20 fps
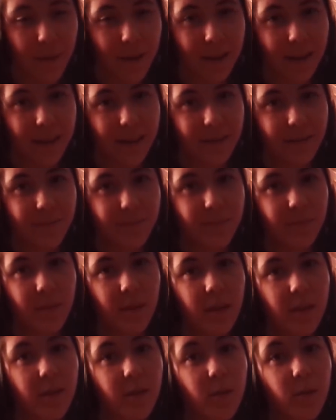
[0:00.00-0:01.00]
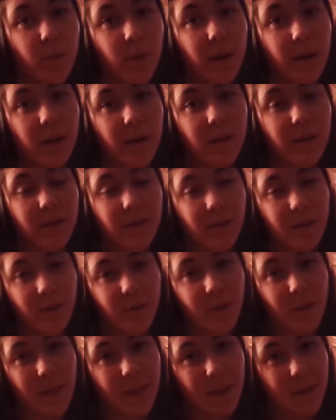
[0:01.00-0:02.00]
but the ring
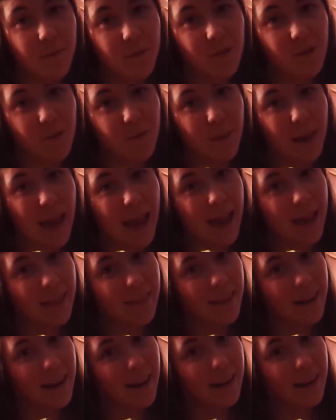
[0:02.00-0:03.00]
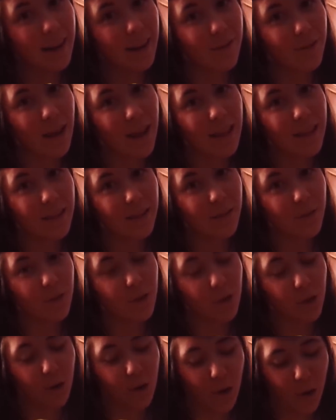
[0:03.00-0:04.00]
with the image of Pan that I gave Helen of
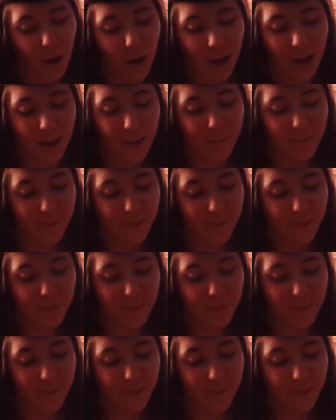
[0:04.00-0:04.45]
Troy